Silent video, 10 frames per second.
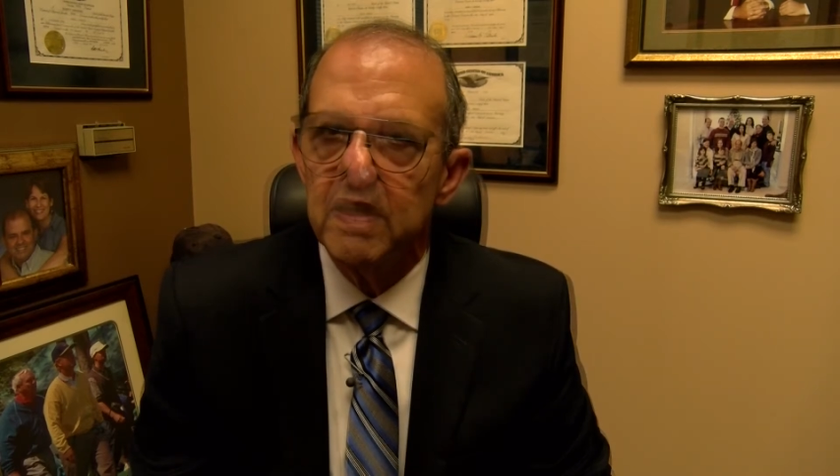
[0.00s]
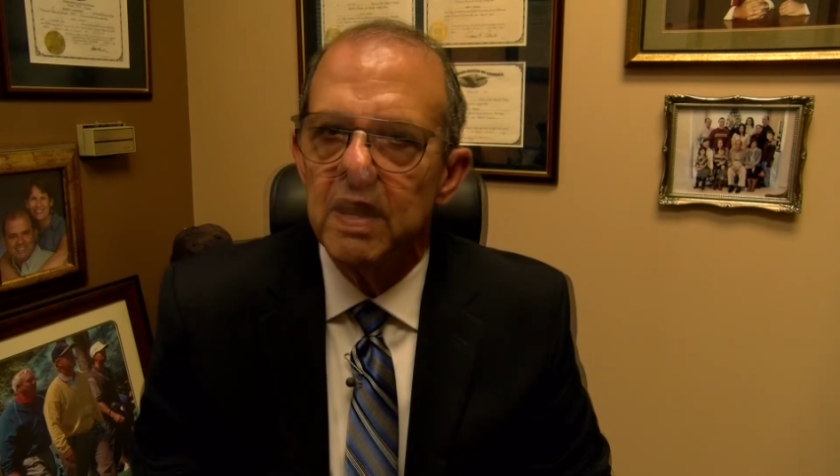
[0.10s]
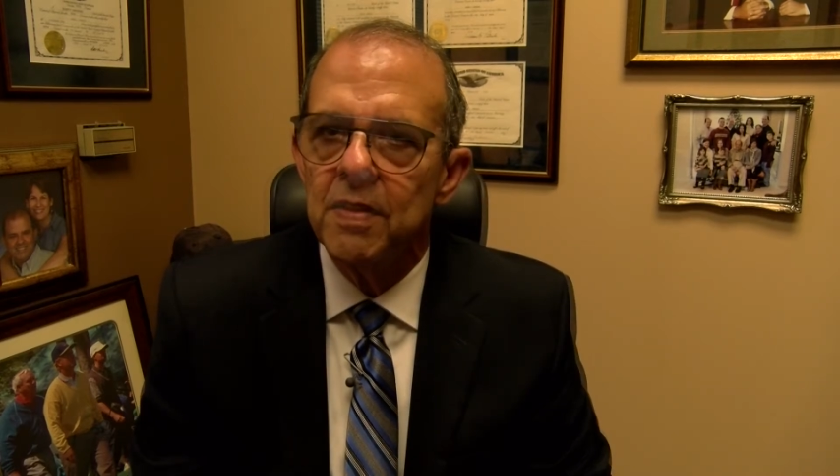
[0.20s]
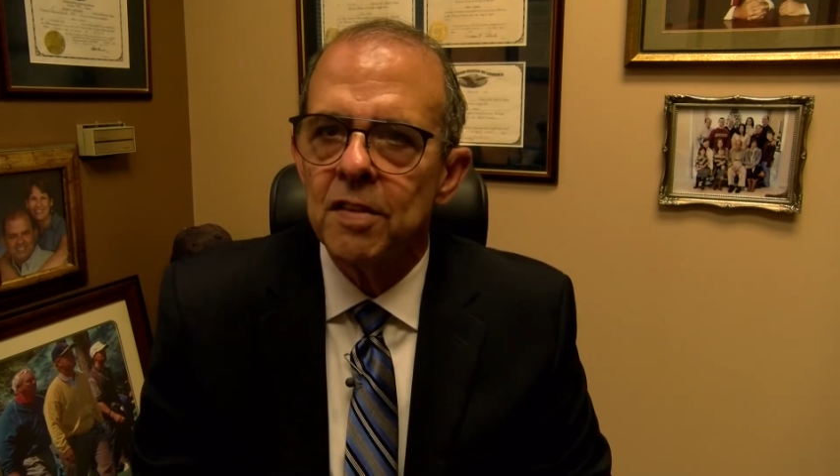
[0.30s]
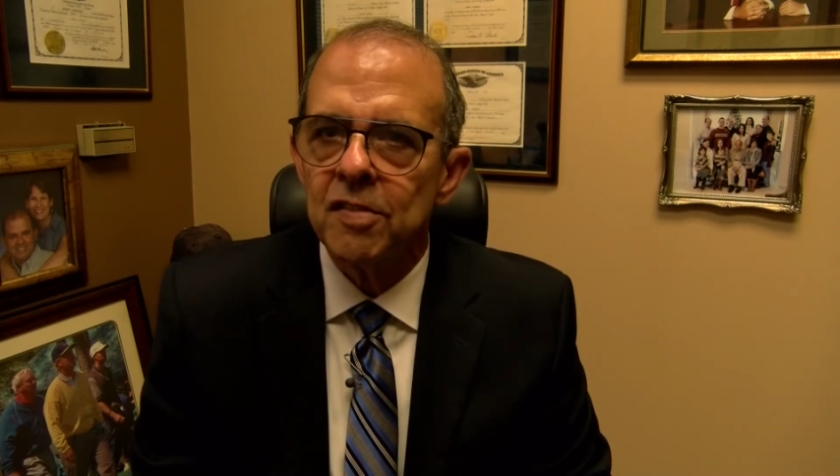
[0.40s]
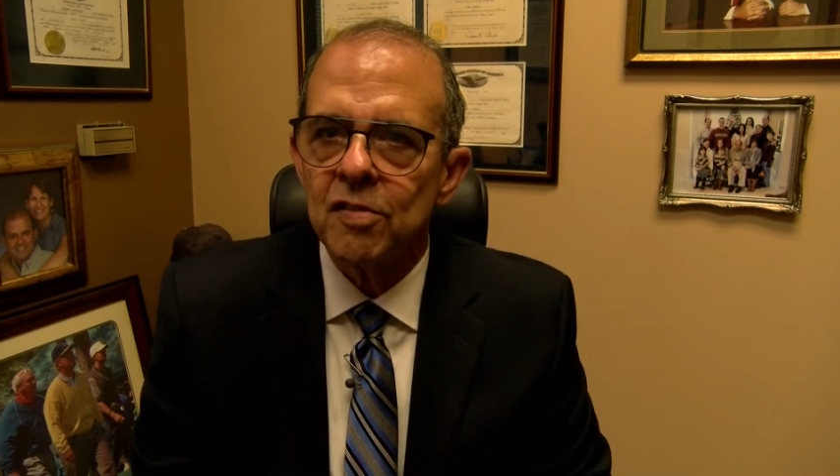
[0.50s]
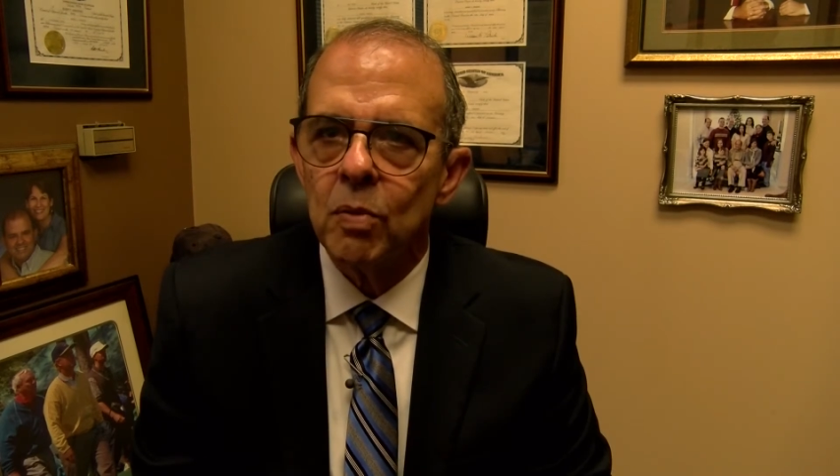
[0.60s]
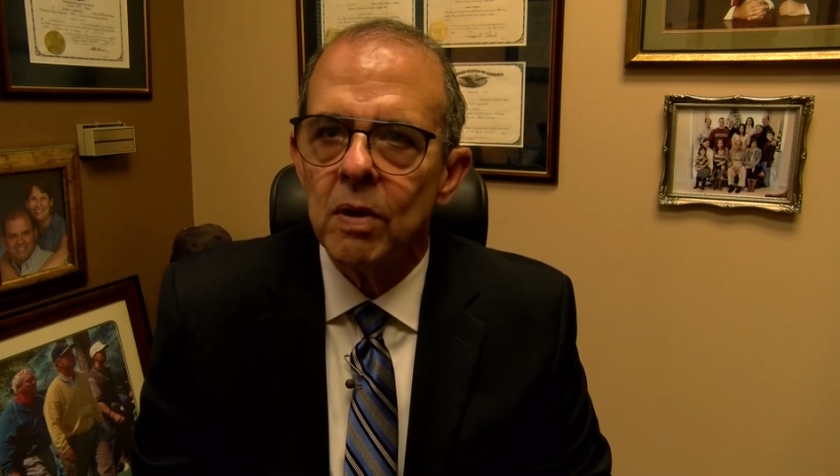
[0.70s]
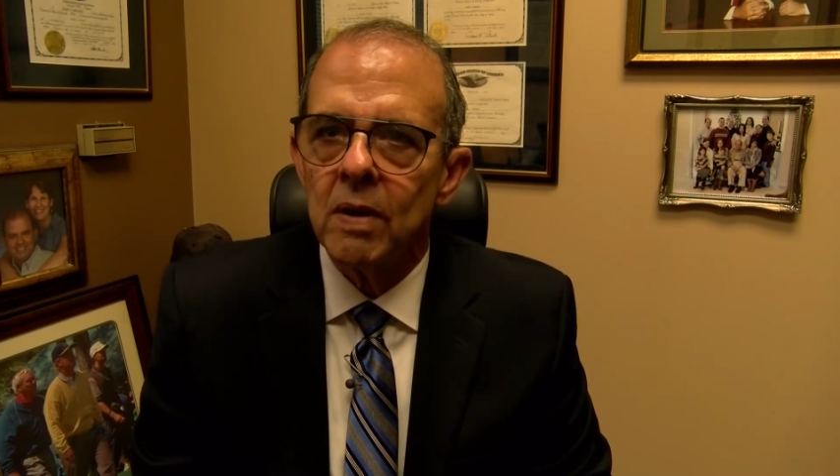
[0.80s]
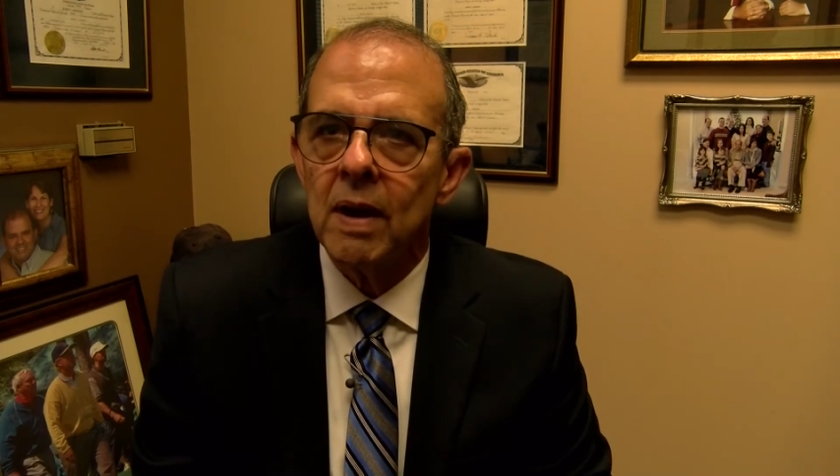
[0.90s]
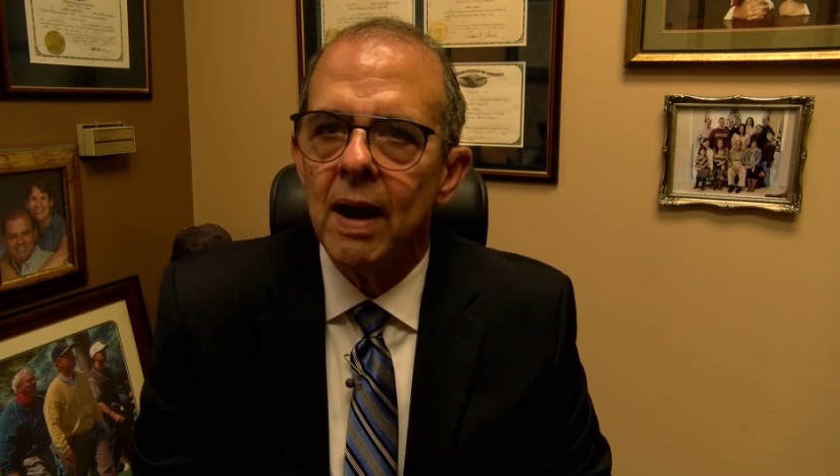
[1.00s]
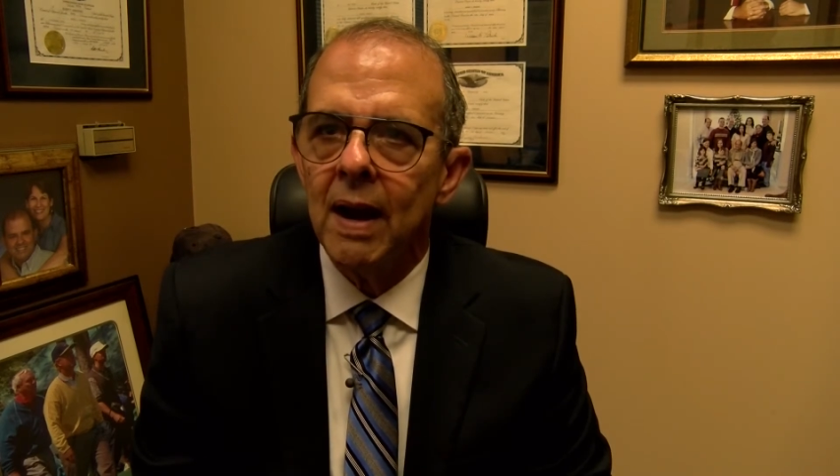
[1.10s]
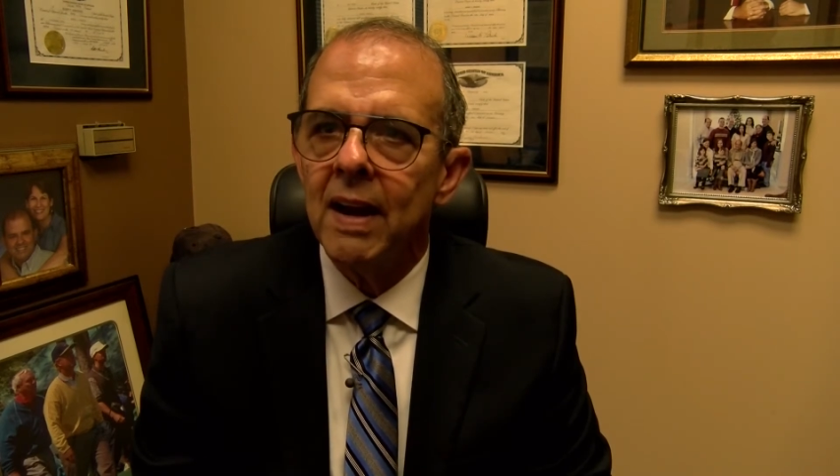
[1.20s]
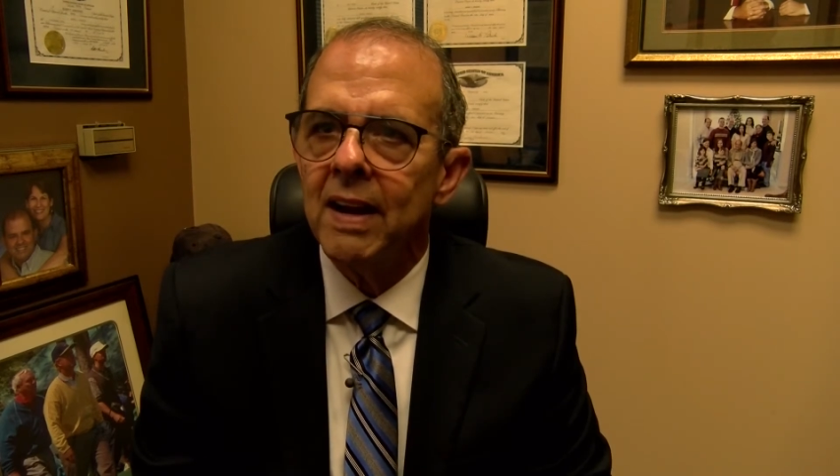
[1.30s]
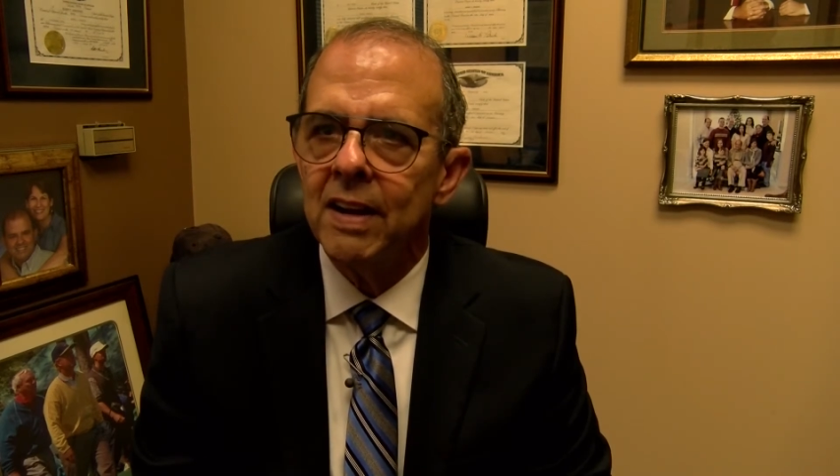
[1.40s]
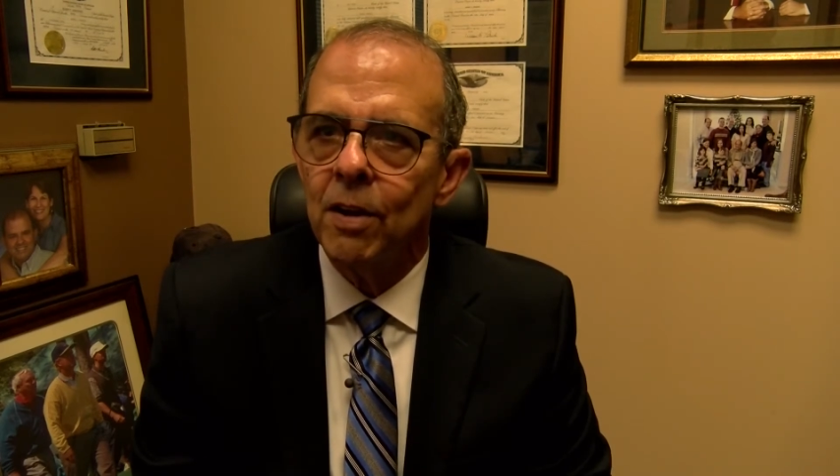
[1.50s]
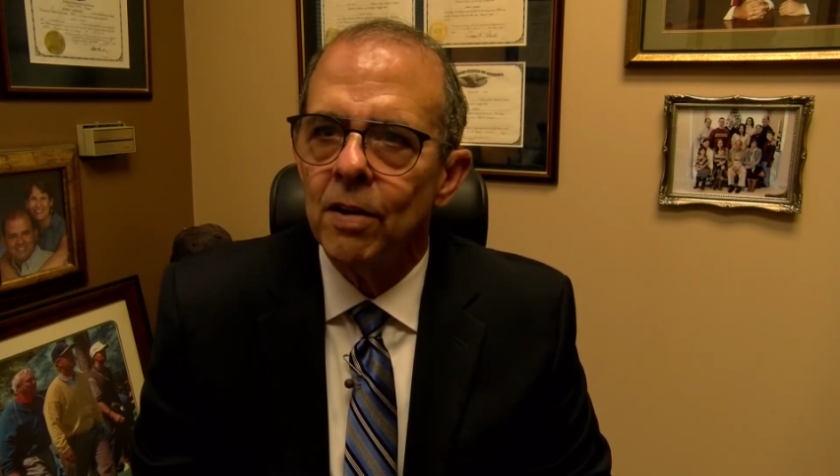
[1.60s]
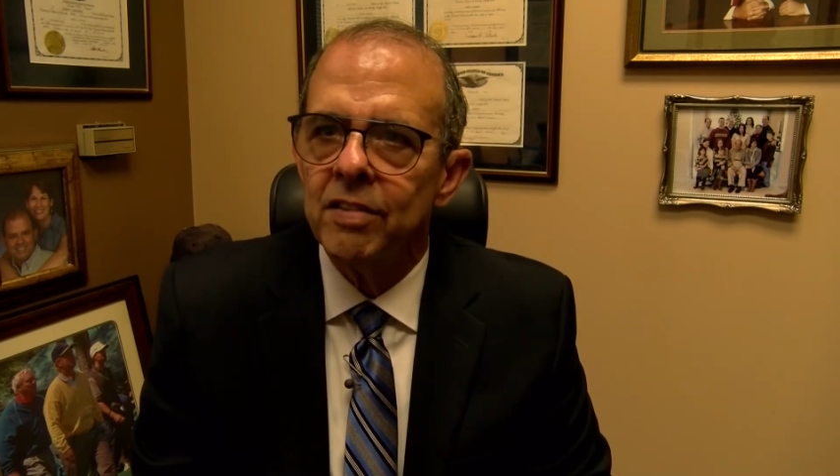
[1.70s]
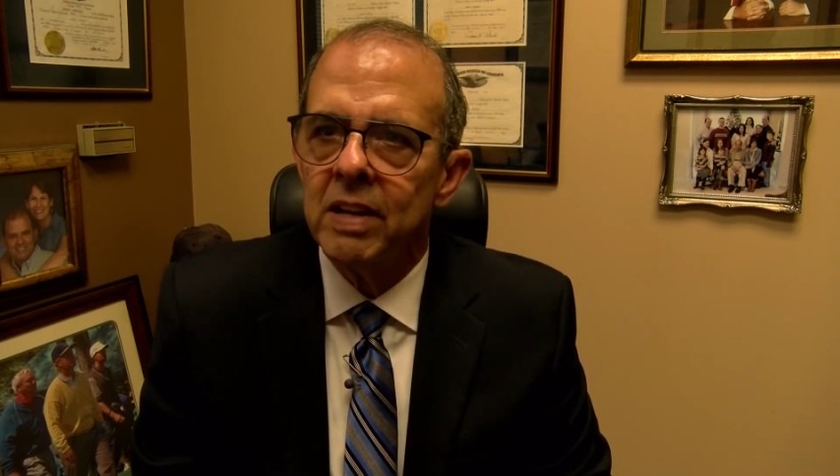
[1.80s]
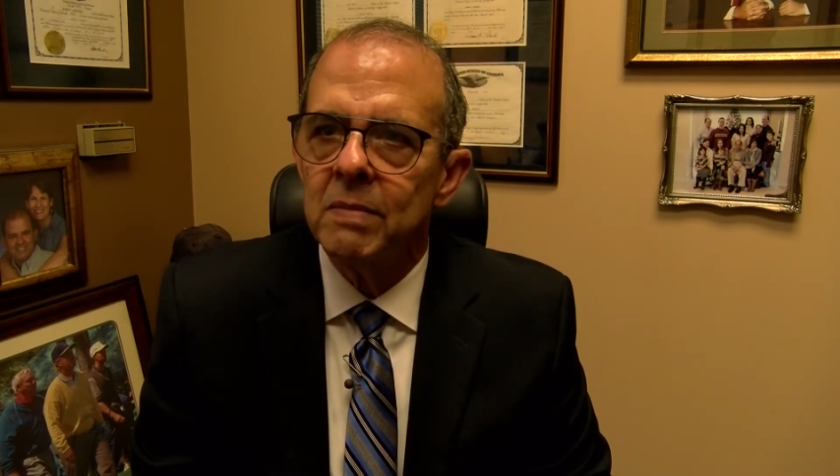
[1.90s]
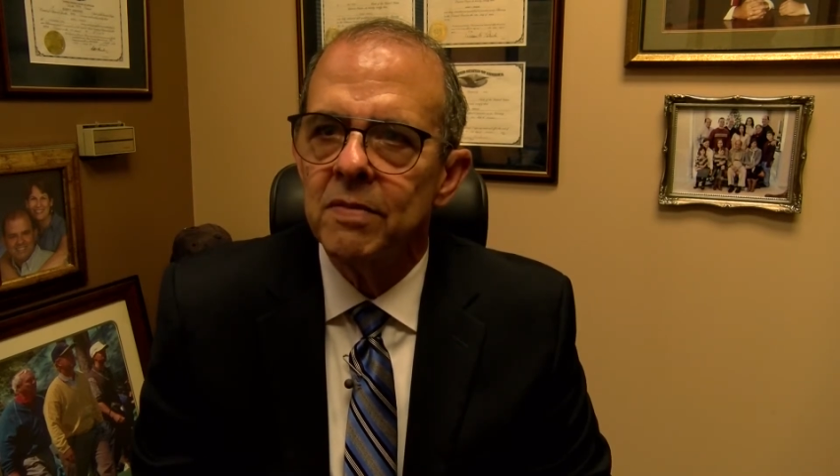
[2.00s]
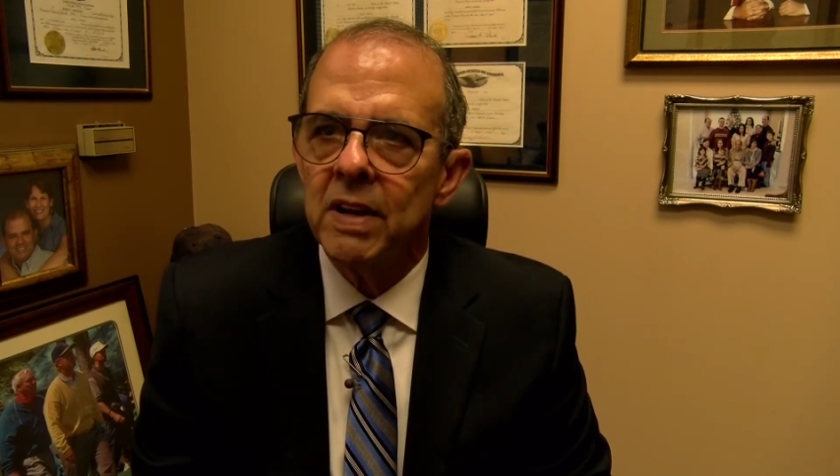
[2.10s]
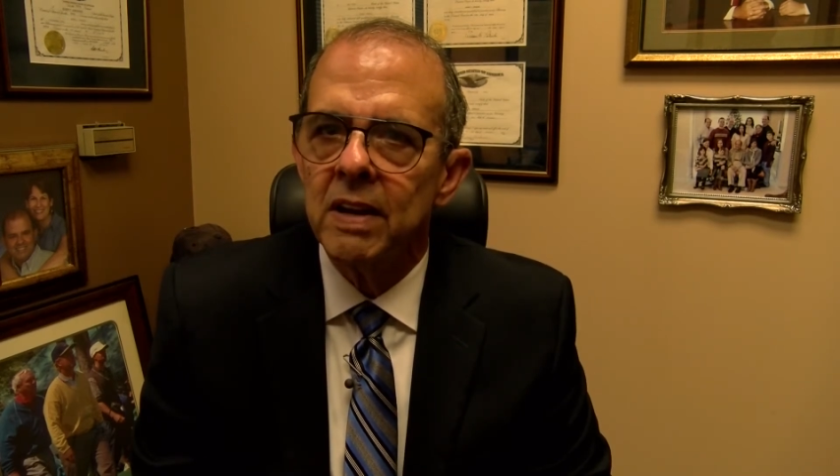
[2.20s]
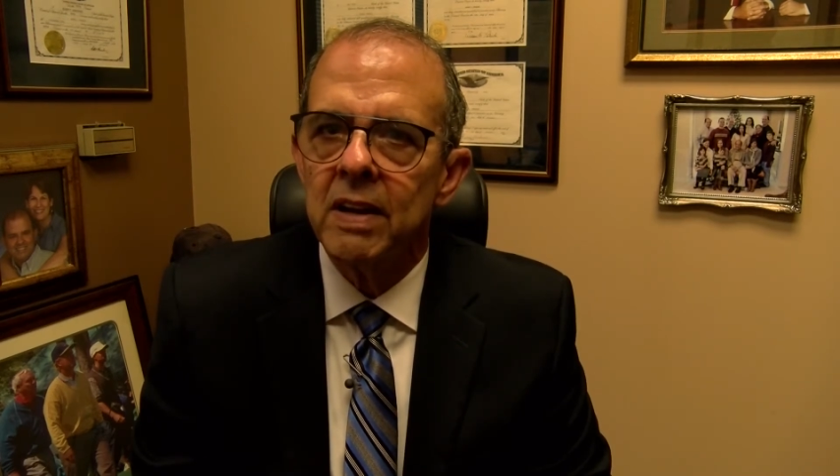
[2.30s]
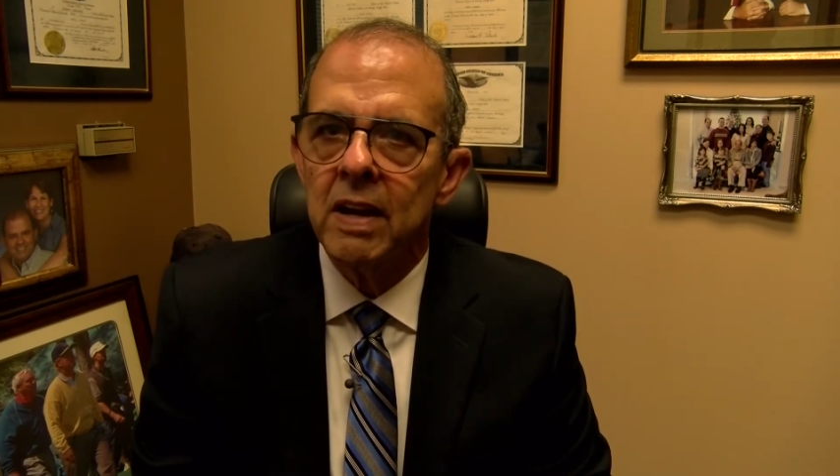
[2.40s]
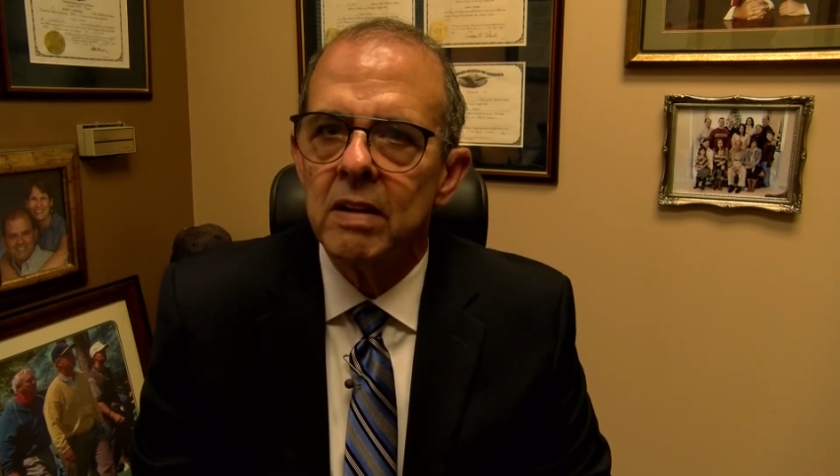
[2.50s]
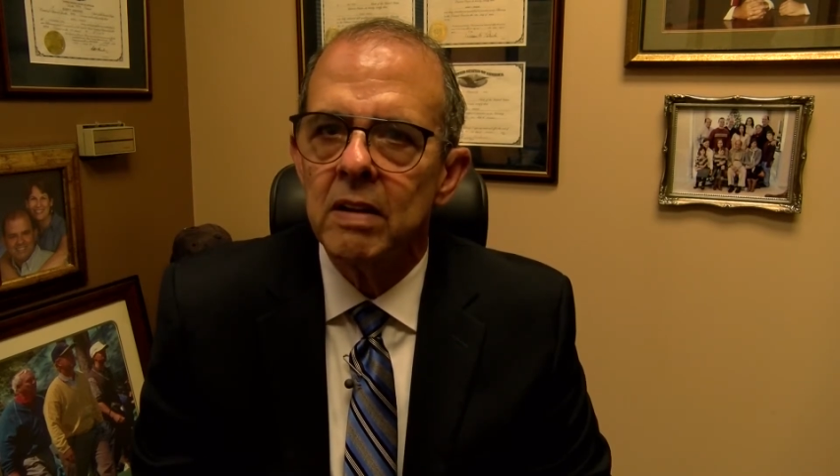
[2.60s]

And this is where I and our team of dedicated